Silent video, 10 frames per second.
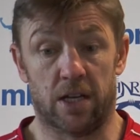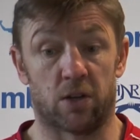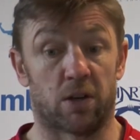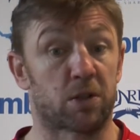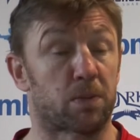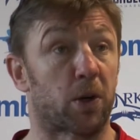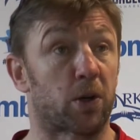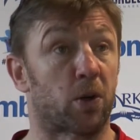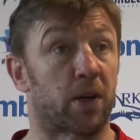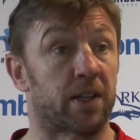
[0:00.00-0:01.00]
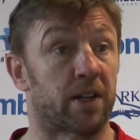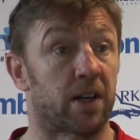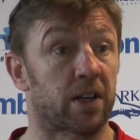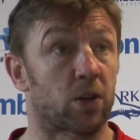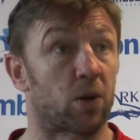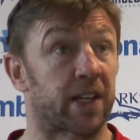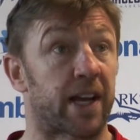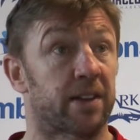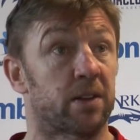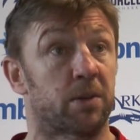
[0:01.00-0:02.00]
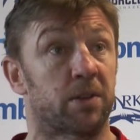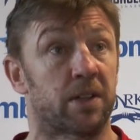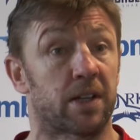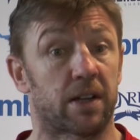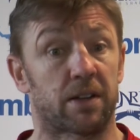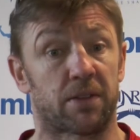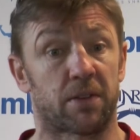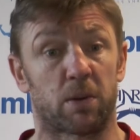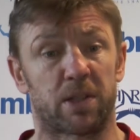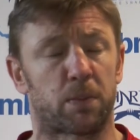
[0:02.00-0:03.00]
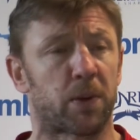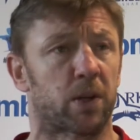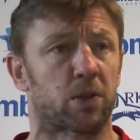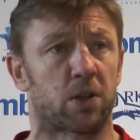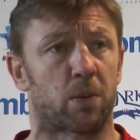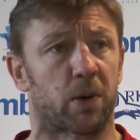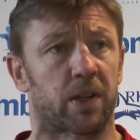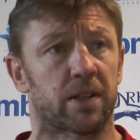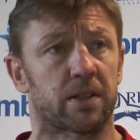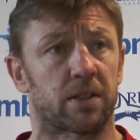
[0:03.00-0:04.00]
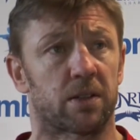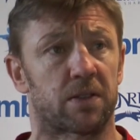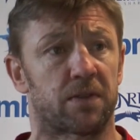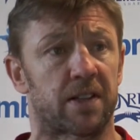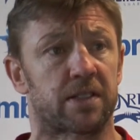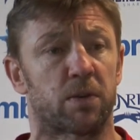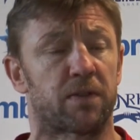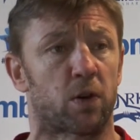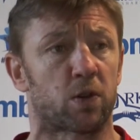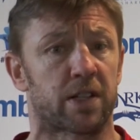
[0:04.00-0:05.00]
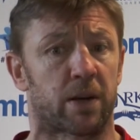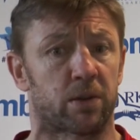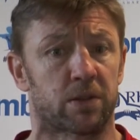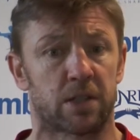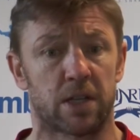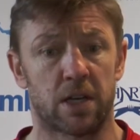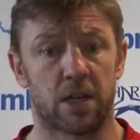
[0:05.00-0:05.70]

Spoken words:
you know, it was about going getting them. And I thought we did a pretty good job, really. You know, defensively forced errors.